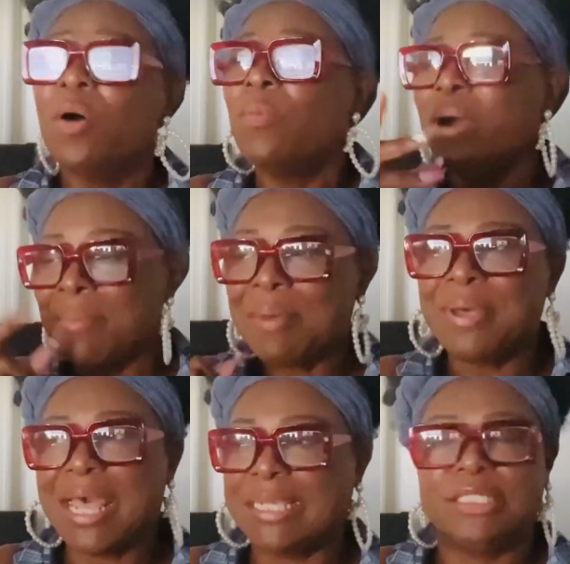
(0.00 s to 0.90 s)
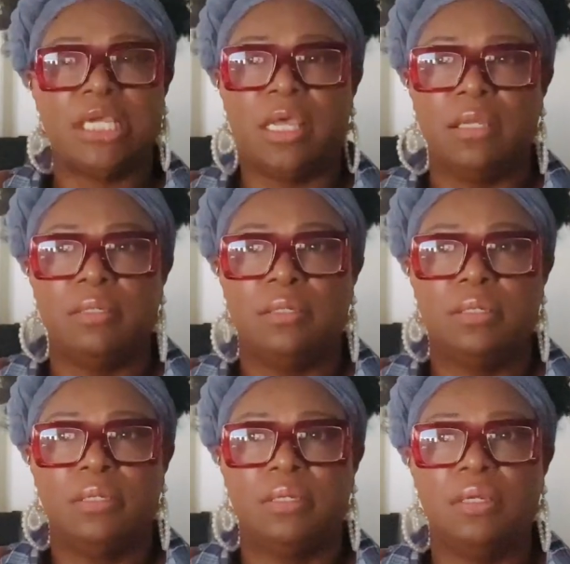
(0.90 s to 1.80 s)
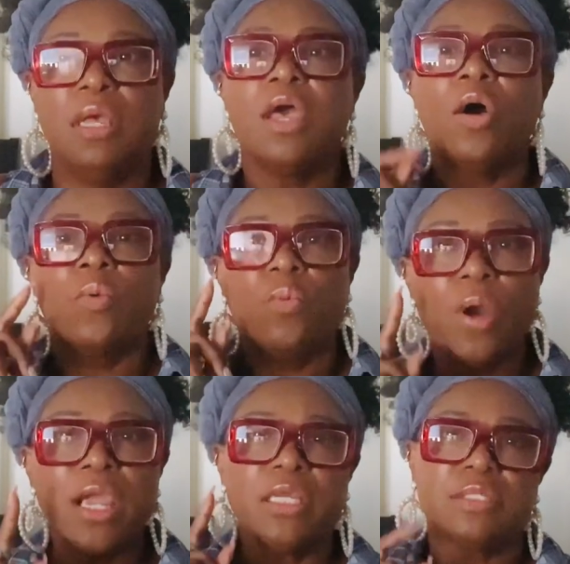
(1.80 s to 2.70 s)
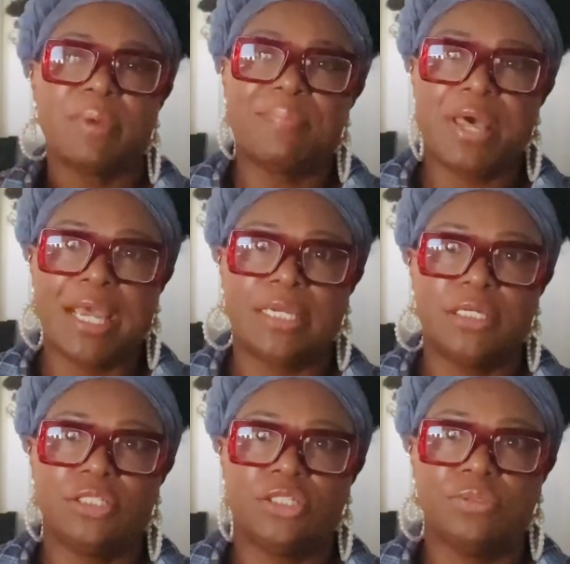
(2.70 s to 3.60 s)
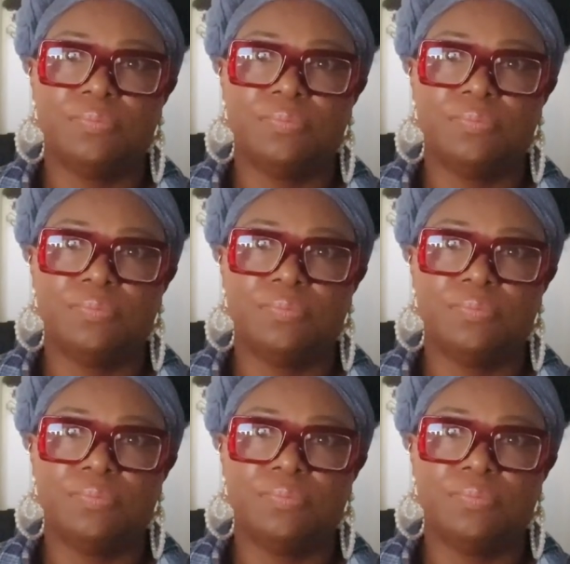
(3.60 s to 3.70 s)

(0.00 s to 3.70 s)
Where my package at? Where is my package?